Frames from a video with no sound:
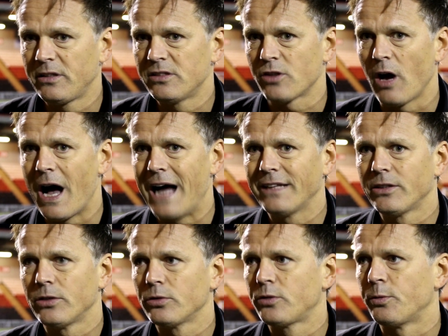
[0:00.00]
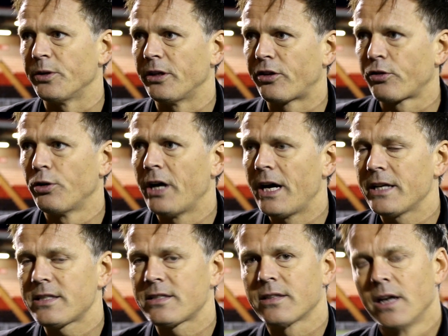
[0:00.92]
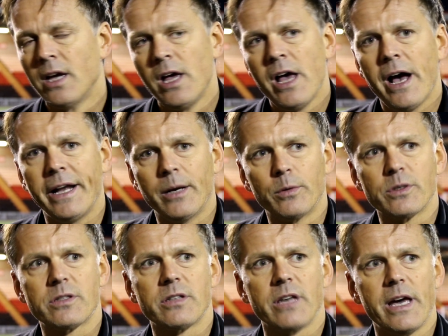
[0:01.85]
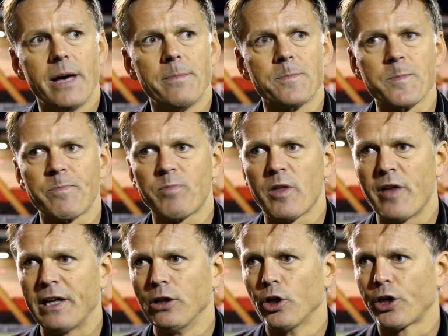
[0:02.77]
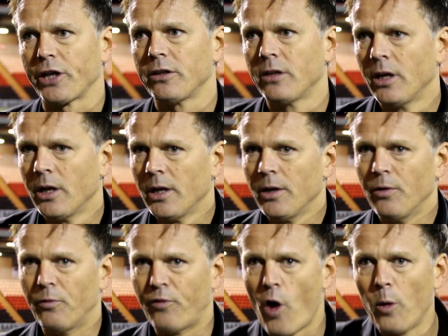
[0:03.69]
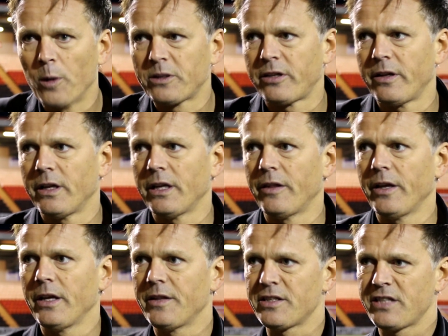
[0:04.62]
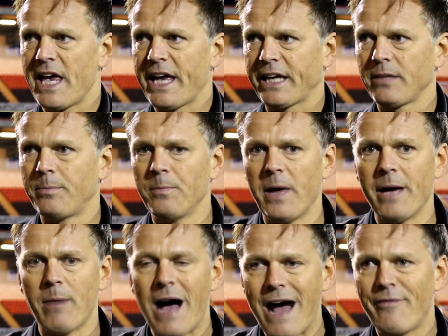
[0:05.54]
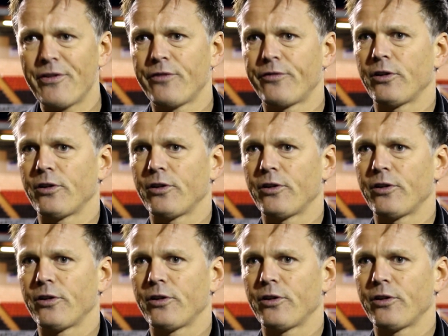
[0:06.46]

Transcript: sort of handled what they'd thrown at us, and I was then looking forward to the second half of the